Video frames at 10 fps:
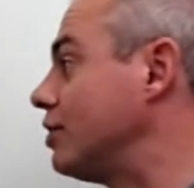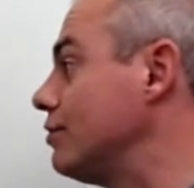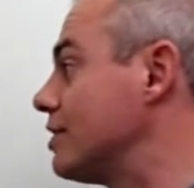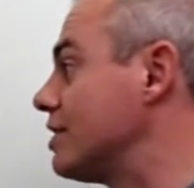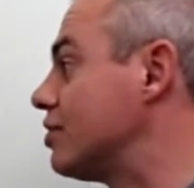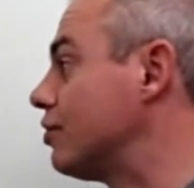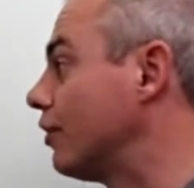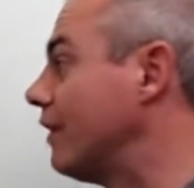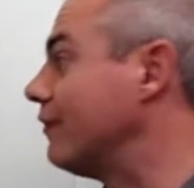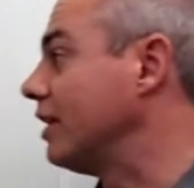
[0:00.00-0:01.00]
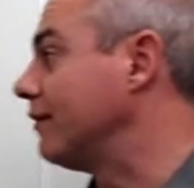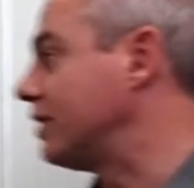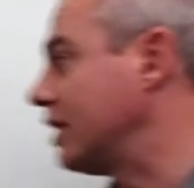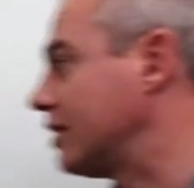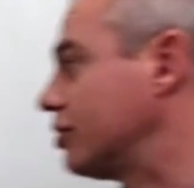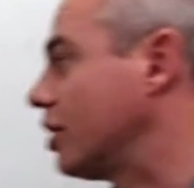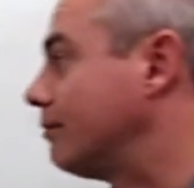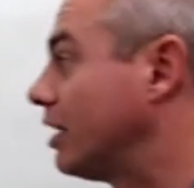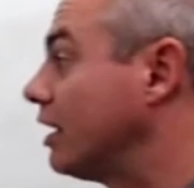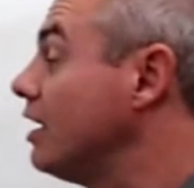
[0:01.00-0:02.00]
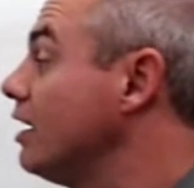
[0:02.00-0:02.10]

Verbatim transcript: use its derivative to get the job done.